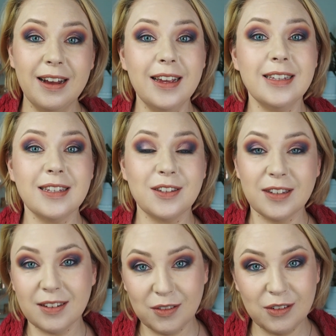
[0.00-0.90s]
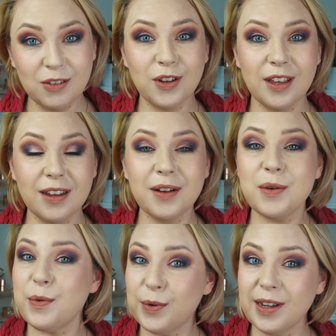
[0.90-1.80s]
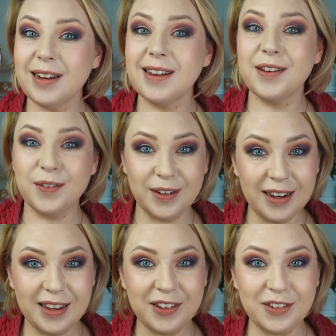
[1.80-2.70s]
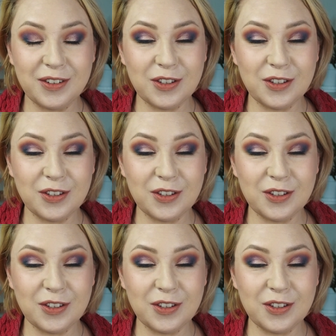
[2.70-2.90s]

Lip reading: It's looking really, really good.